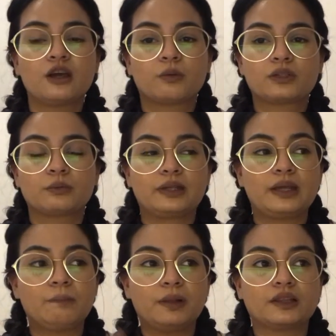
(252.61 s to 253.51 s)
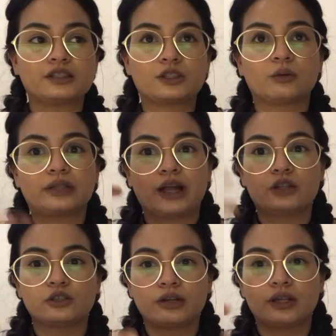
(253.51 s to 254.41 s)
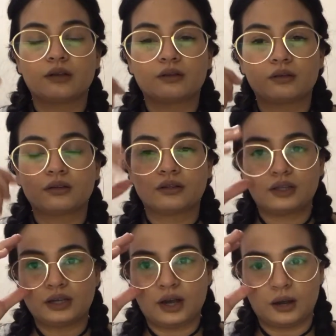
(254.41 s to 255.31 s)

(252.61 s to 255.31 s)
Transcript: was when he built this hotel during the